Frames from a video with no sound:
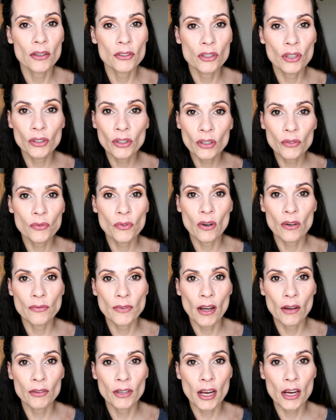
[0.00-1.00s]
to look for a
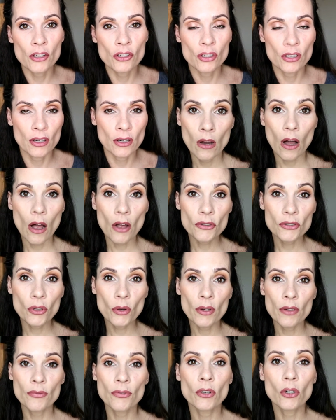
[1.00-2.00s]
foundation. Also,
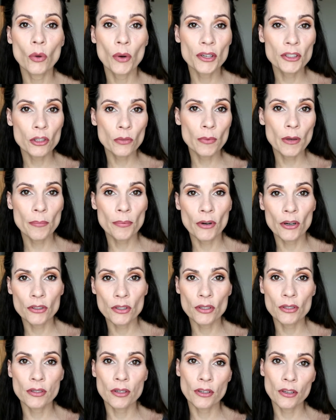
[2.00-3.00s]
if you're going to be
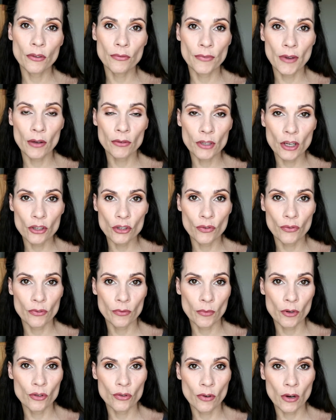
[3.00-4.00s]
purchasing your foundation
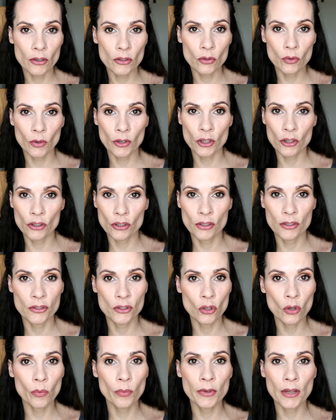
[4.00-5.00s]
from a drugstore, you should
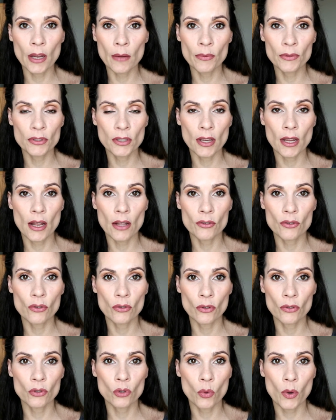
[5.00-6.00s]
still be able to answer
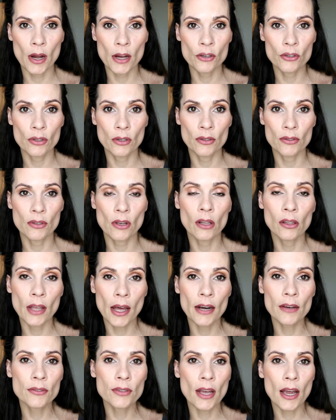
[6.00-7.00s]
those questions. A
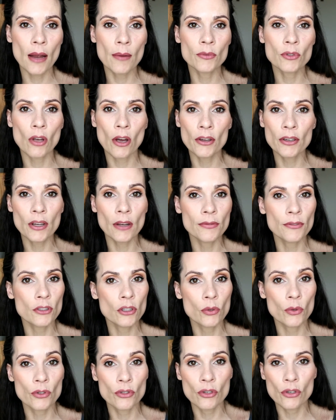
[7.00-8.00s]
lot of times, all you have to
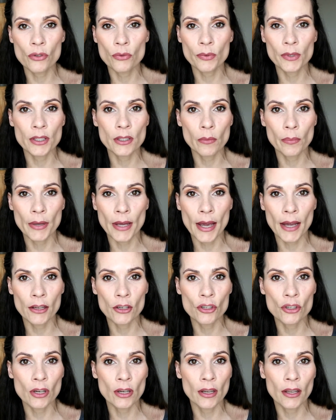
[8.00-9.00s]
do is just read the
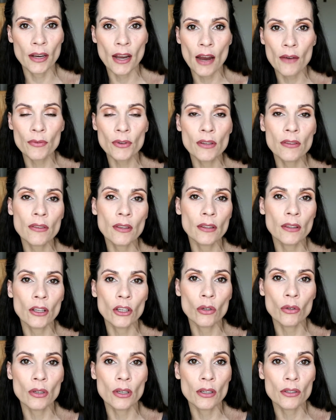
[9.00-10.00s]
packaging and everything
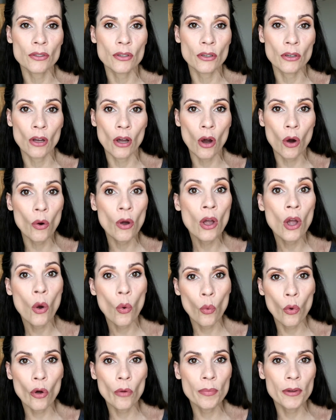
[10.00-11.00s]
that you need to know
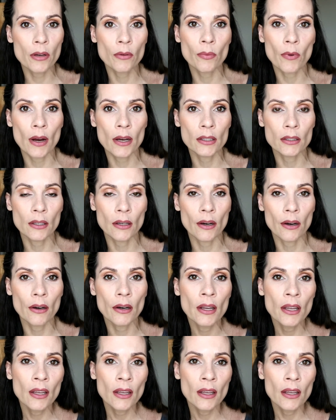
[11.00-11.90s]
will be right there.